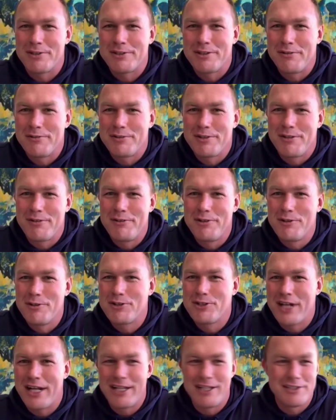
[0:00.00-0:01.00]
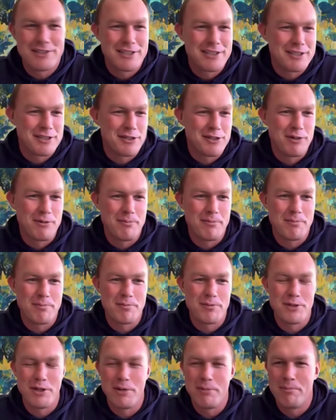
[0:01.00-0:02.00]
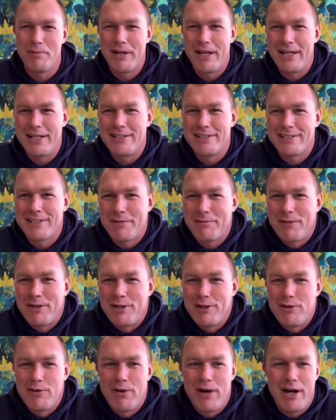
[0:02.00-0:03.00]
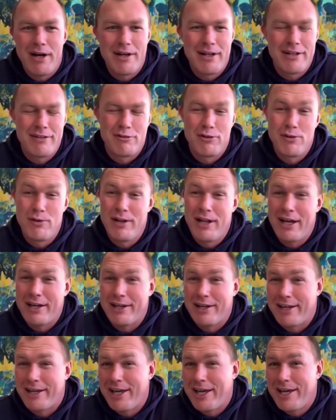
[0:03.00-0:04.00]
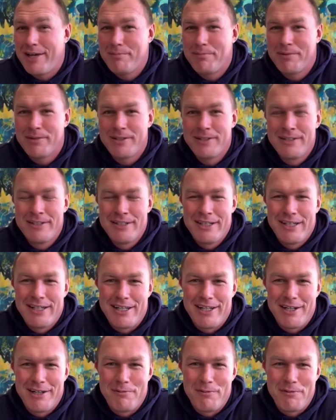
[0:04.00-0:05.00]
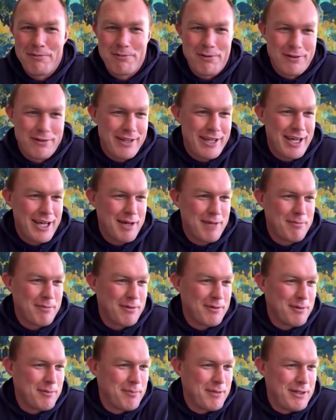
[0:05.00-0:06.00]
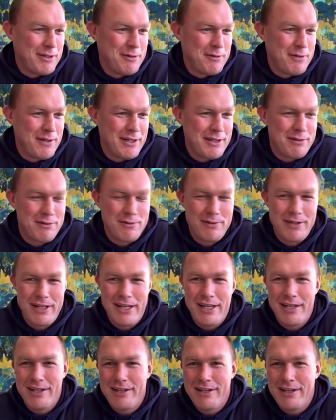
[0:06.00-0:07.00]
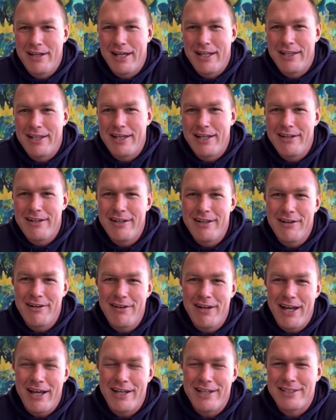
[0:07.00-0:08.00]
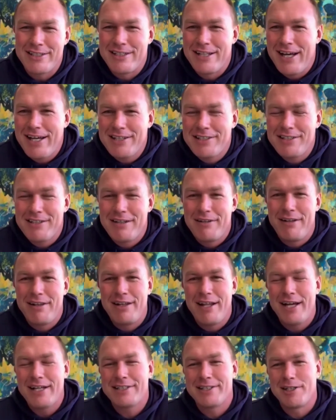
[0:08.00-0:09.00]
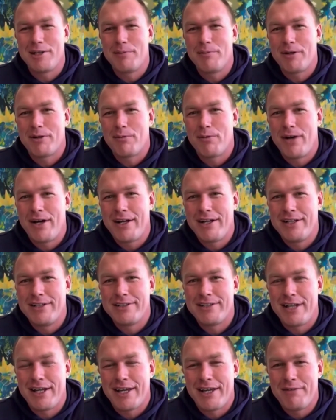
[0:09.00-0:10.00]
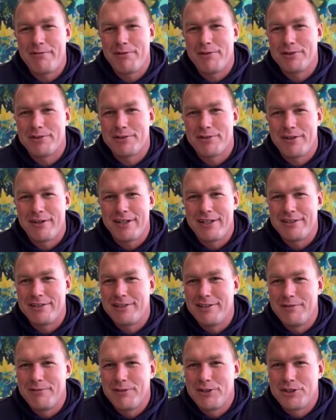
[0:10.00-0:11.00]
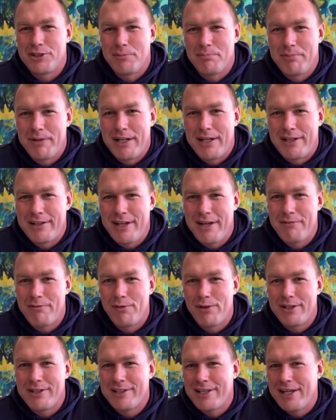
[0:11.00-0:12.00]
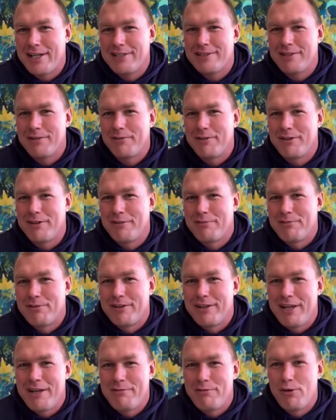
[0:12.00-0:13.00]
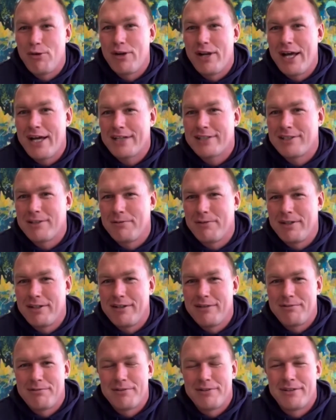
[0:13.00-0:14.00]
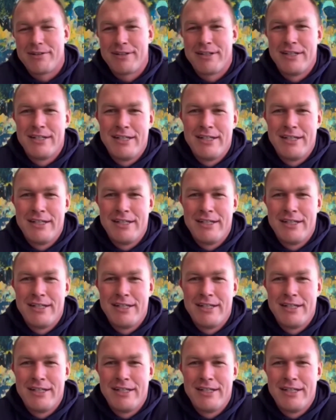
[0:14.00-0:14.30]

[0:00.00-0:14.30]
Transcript: So new challenges, new blends, something new. I do like a cab. We've got Cab on the menu here today. And then, it's nice. The nice thing about wine is everyone's got his individual palate. Everyone tastes something different. Everyone likes something different.